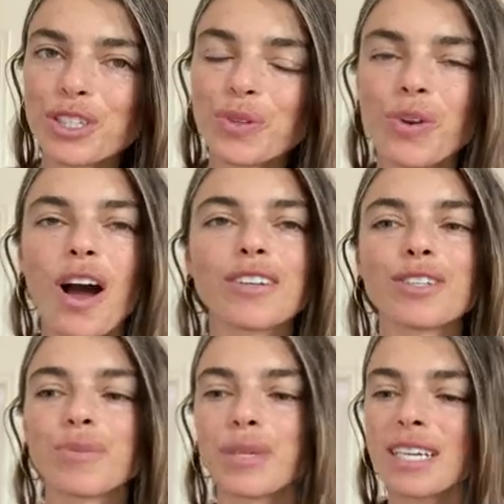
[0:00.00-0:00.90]
you not
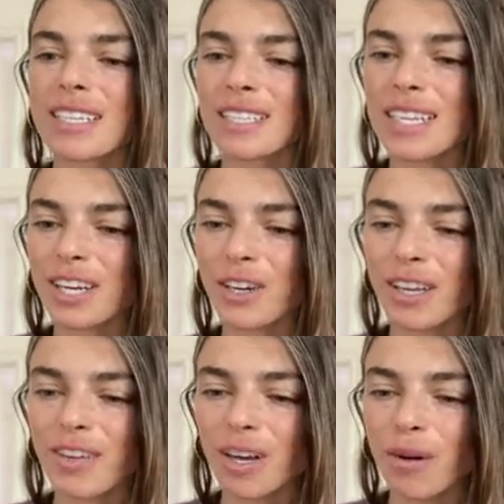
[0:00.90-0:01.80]
to, because then you're
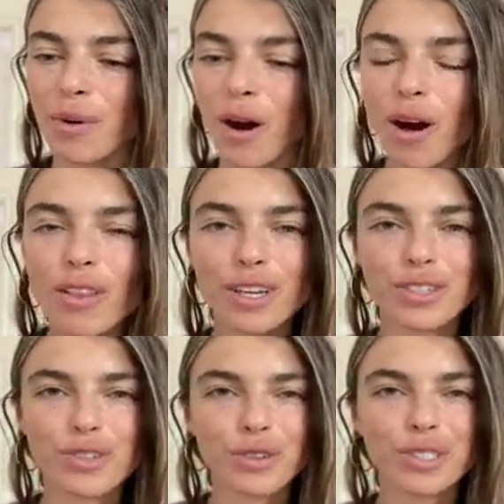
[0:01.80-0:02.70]
giving up all the
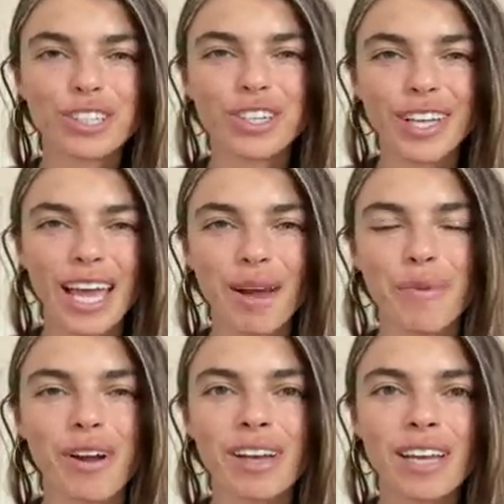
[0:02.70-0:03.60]
control to your
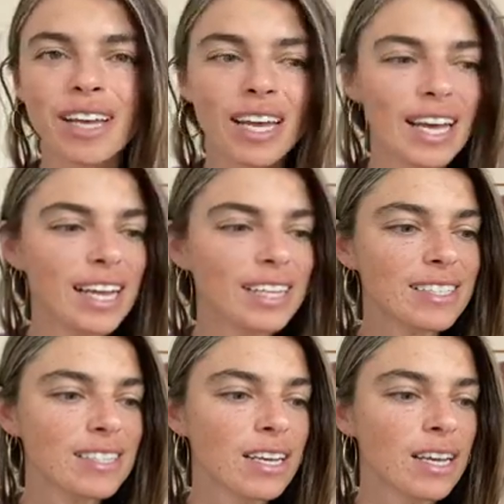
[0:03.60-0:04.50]
camera. And
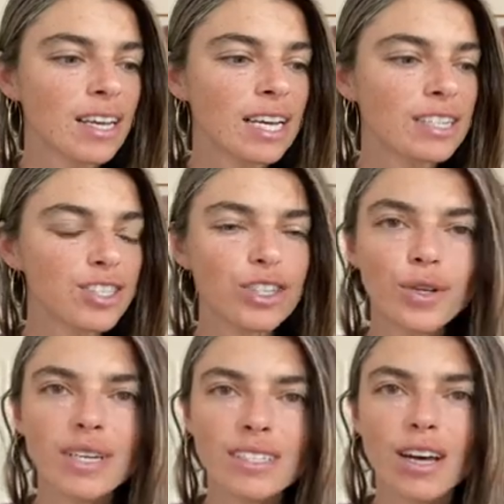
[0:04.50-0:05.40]
it's you
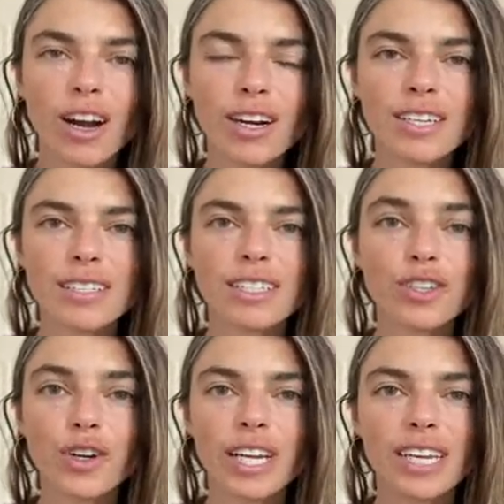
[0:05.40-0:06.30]
as the artist that's
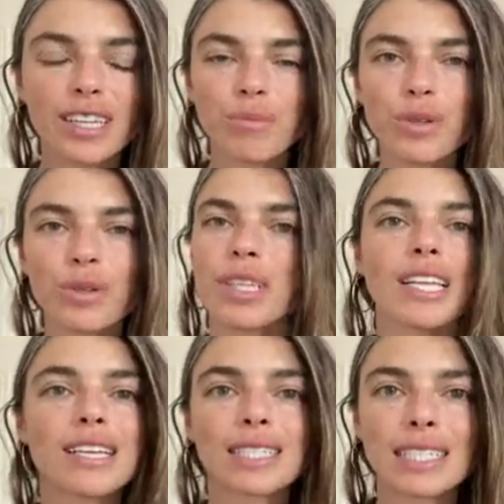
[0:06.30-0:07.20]
creating the mood and
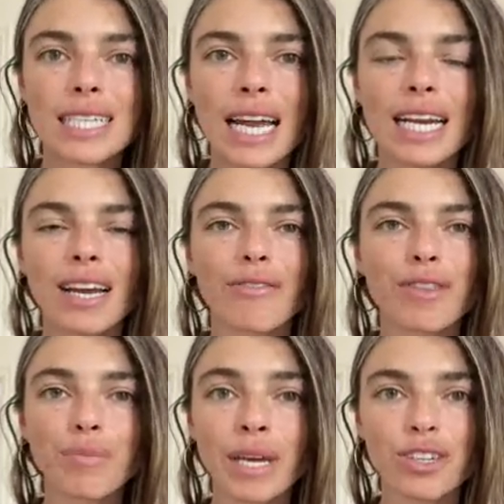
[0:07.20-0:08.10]
aesthetic of the
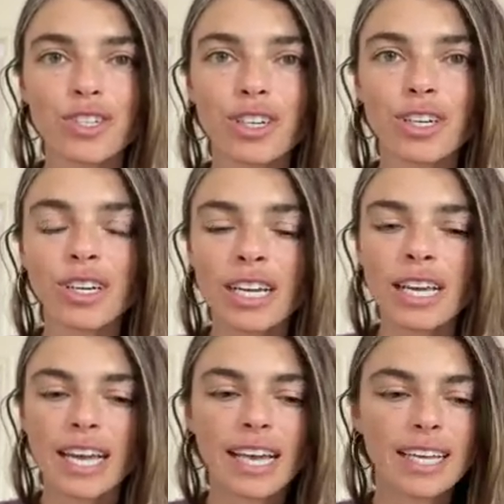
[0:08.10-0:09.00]
picture.
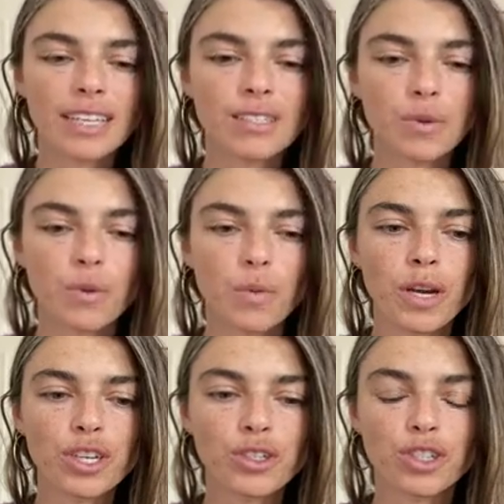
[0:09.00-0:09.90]
And when
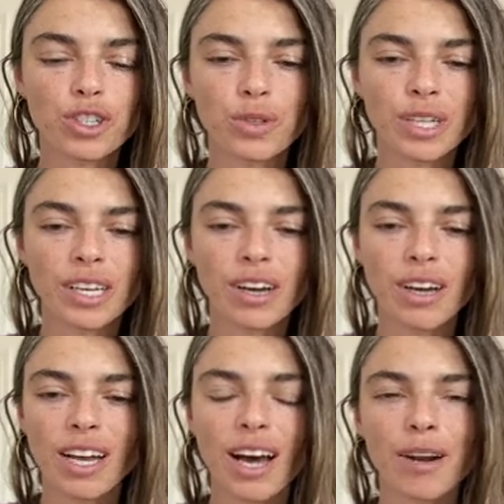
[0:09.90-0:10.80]
you're shooting on
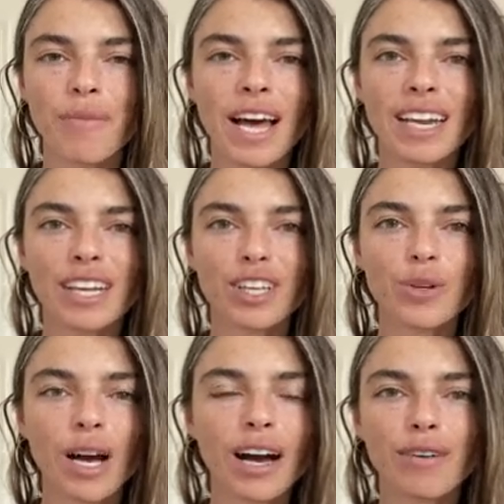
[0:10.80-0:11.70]
automatic, you
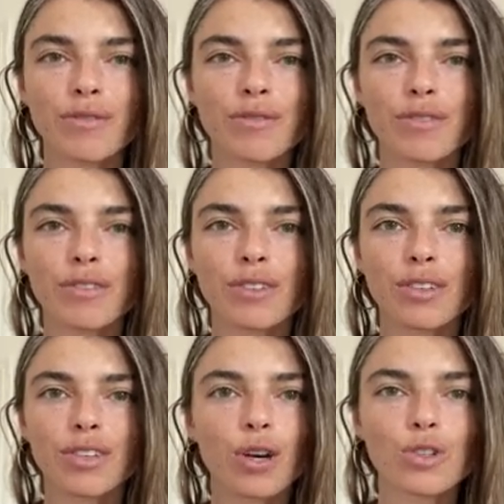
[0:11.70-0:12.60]
have
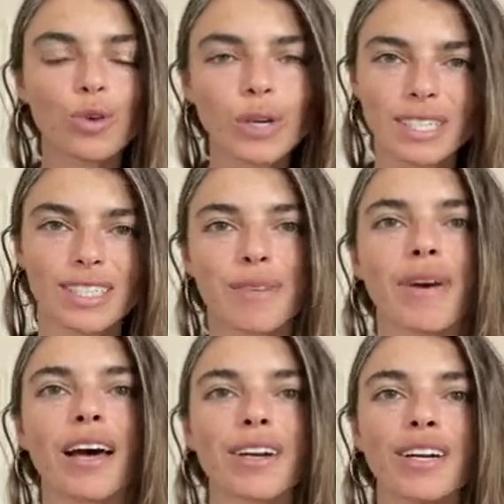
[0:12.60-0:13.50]
no choice in the
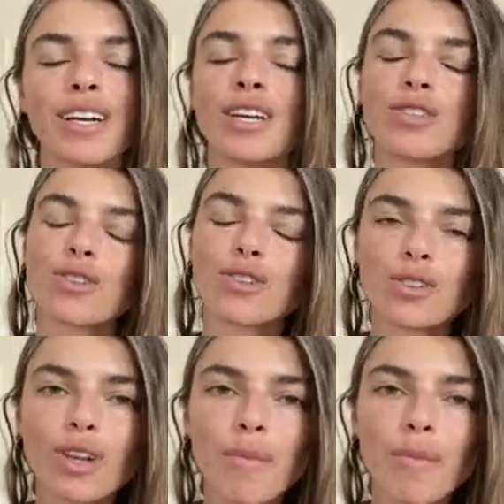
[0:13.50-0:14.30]
matter. So shoot on